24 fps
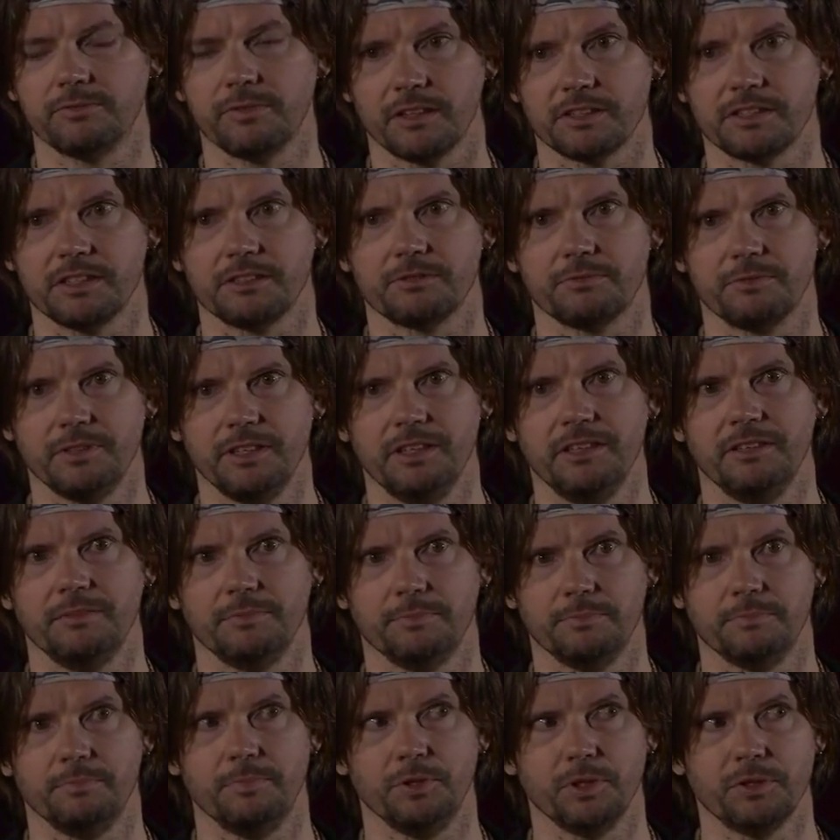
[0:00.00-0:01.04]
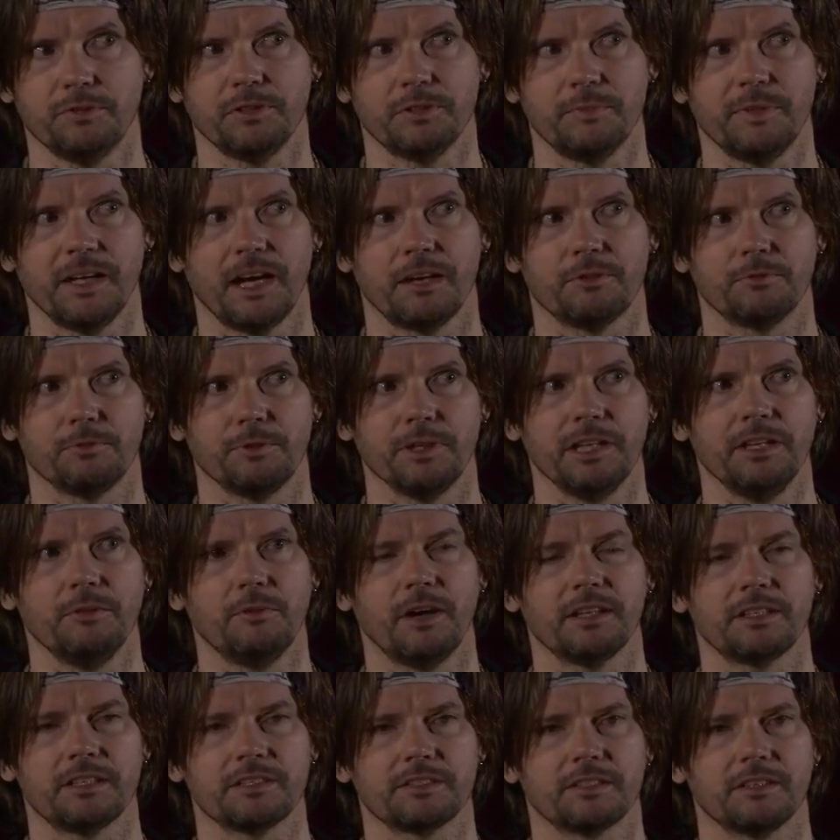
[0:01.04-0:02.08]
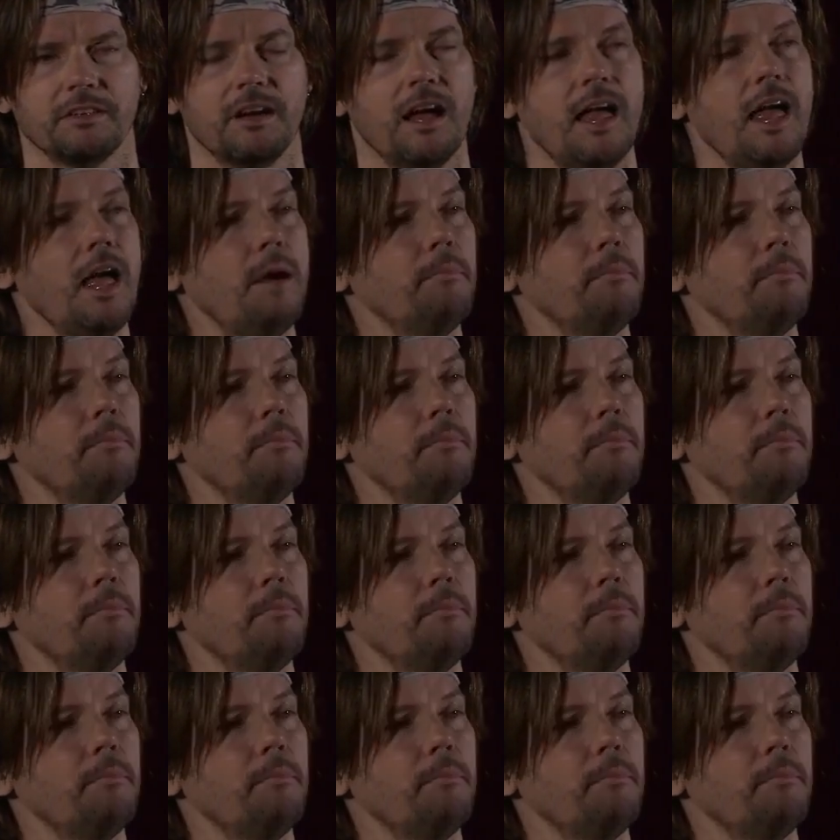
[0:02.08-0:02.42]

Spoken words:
She's really beautiful to me. I really want this girl.